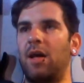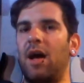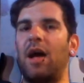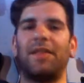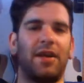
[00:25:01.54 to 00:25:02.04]

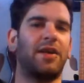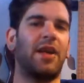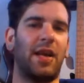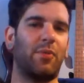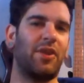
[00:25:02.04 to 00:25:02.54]
I think it
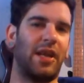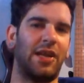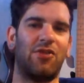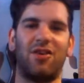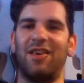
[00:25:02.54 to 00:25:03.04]
came with
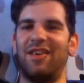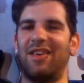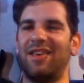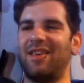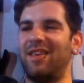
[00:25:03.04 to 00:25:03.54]
age,
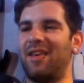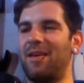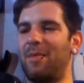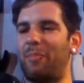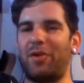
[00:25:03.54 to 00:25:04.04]

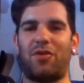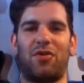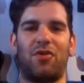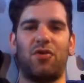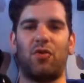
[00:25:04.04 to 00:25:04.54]
but it's just
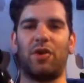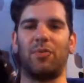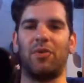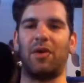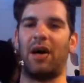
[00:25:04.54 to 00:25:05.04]
enjoyable.